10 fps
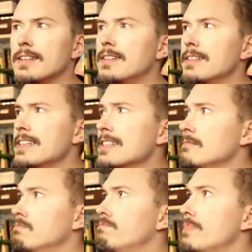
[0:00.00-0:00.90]
a
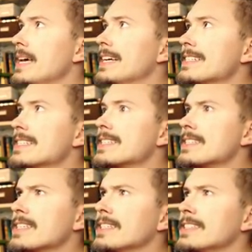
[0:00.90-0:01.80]
little bit
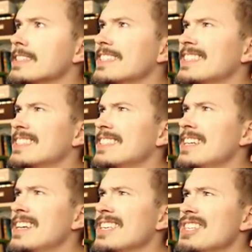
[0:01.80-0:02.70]

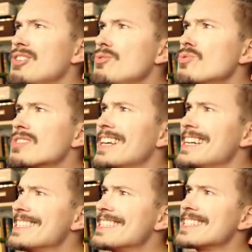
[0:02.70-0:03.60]

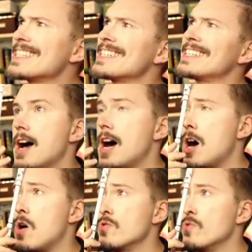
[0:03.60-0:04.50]
useless.
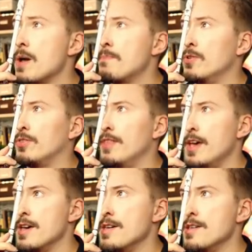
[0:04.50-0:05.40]
How do I put
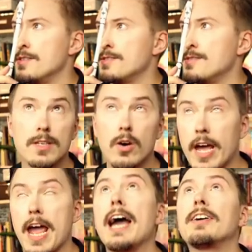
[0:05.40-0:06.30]
this?
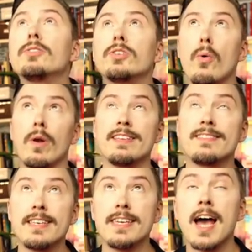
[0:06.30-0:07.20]
Okay, I could totally
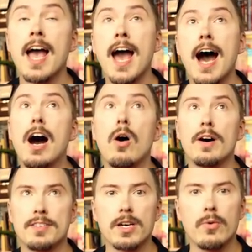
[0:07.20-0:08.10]
see how
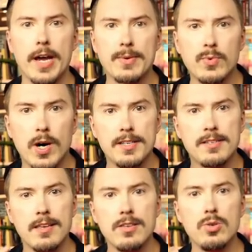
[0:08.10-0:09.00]
async await
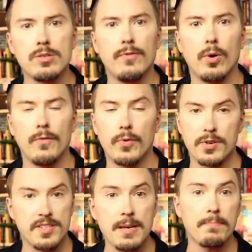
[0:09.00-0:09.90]
was useful
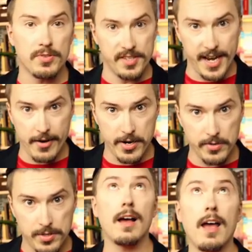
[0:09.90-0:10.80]
for simple
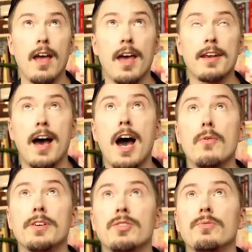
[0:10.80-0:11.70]
scenarios and
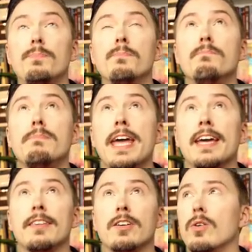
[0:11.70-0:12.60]
how it could
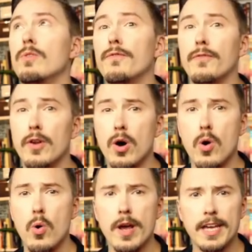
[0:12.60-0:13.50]
make the code
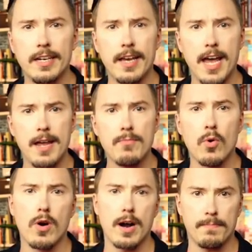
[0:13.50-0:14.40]
flow in a
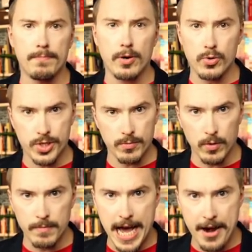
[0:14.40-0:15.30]
more
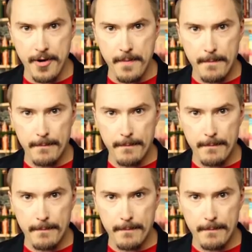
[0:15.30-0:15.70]
approachable manner.